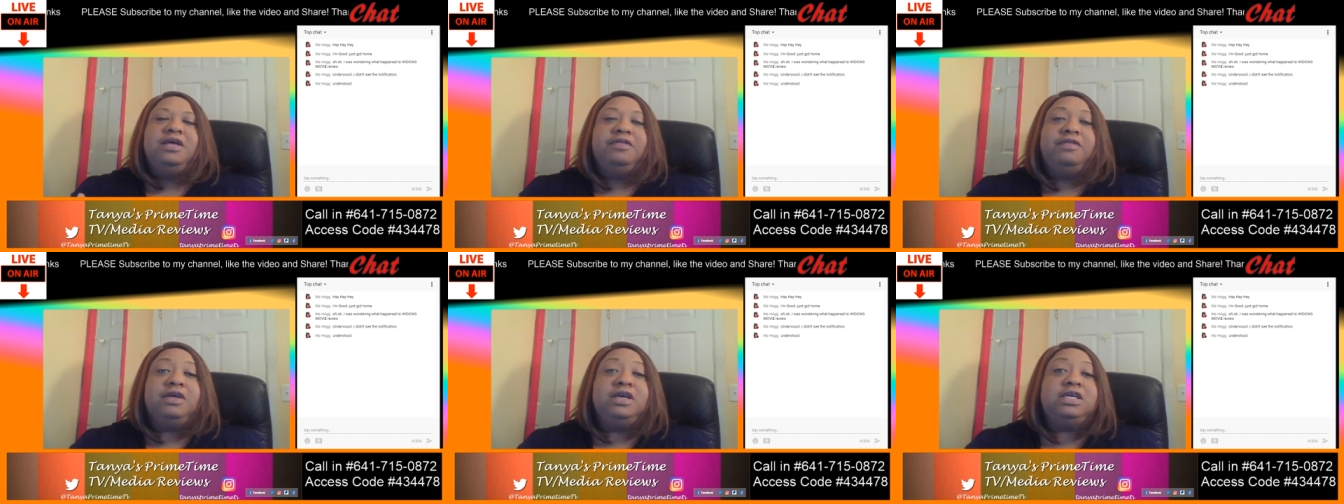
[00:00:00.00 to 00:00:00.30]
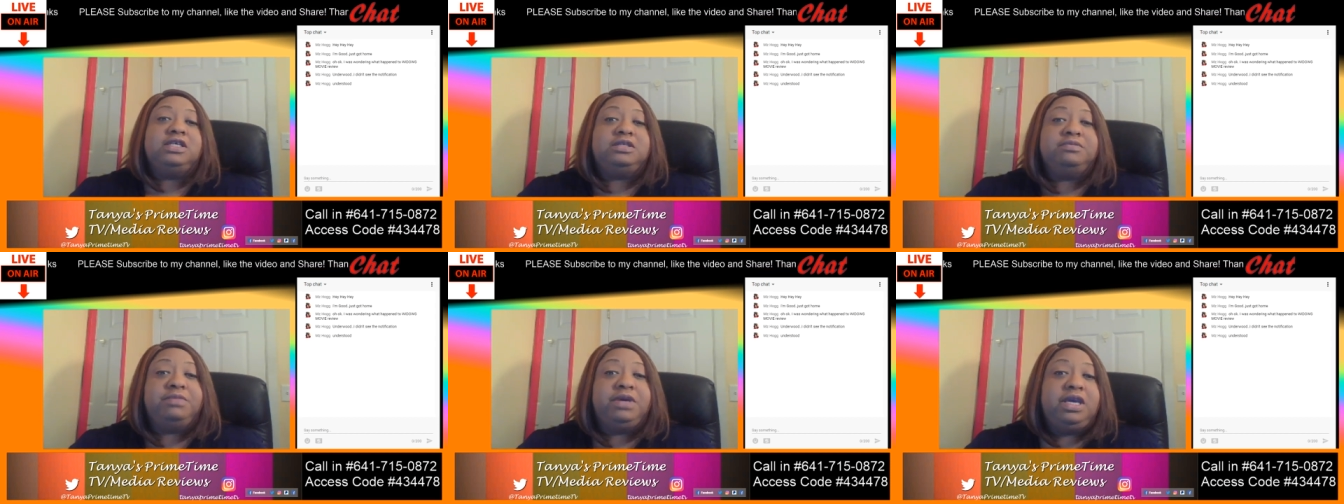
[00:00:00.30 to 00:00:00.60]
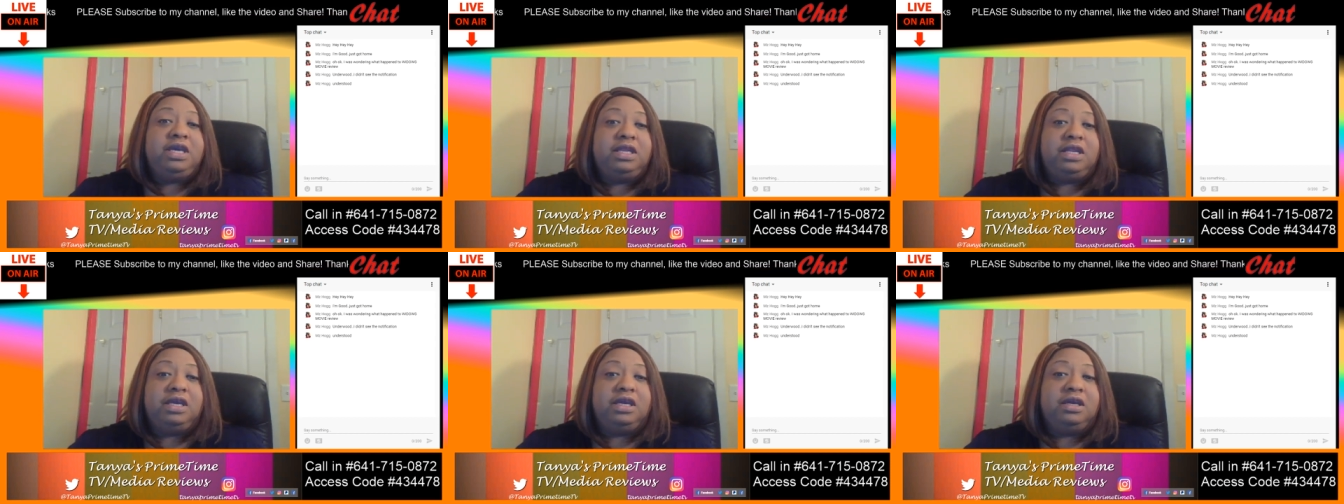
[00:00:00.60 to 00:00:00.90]
this
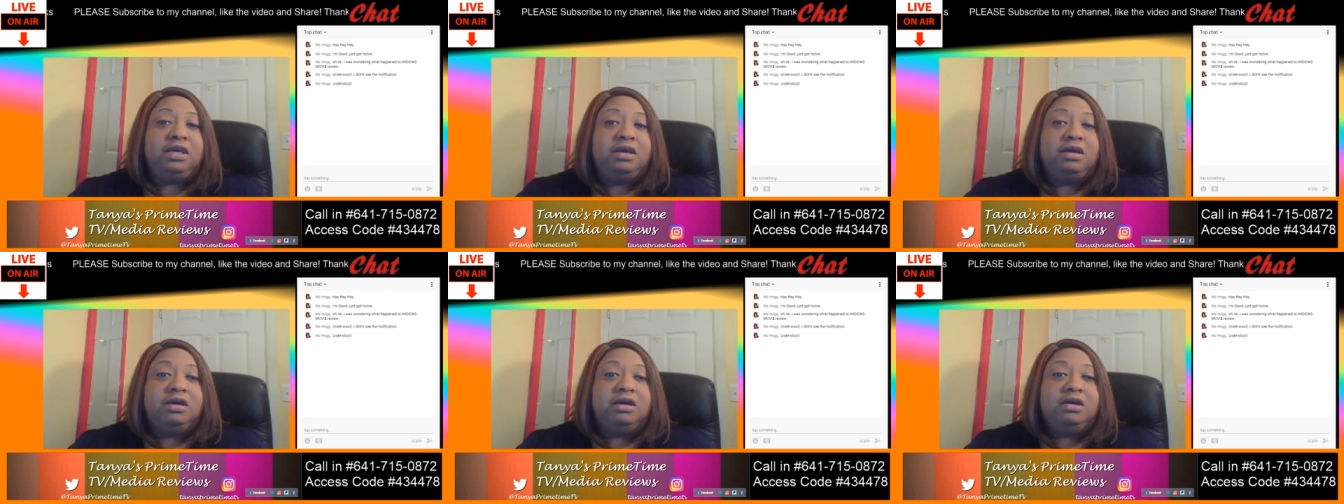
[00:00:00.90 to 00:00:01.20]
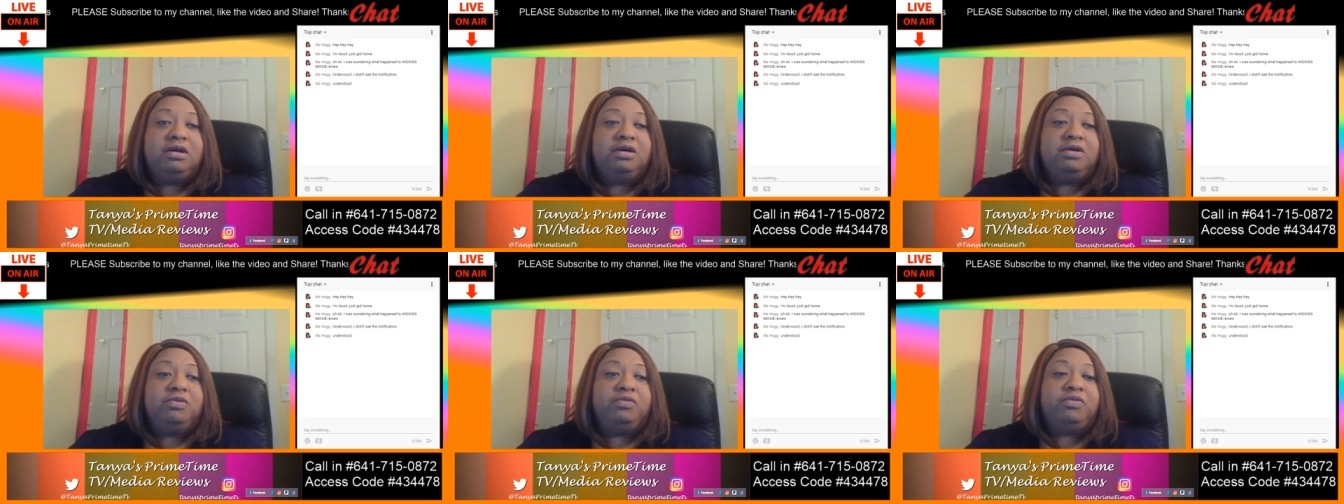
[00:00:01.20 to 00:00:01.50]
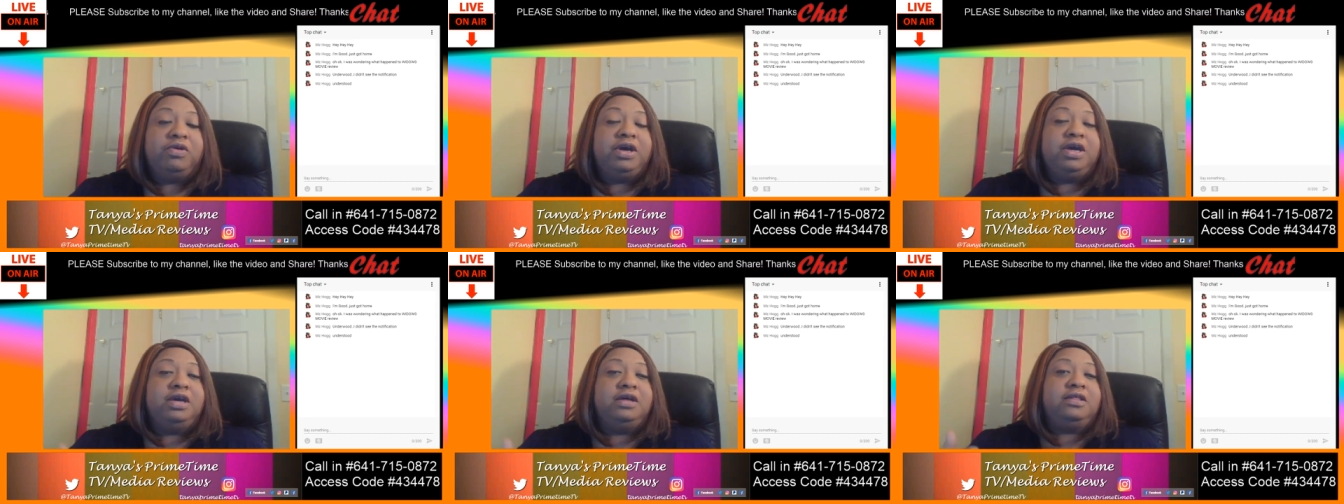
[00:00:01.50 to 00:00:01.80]
meeting
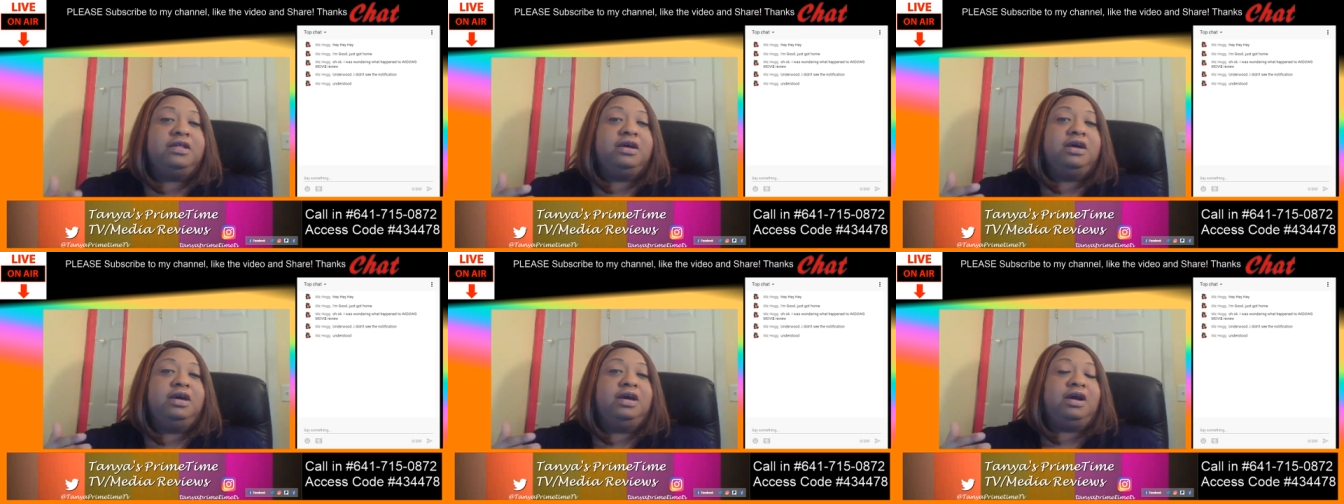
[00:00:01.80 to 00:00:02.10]
with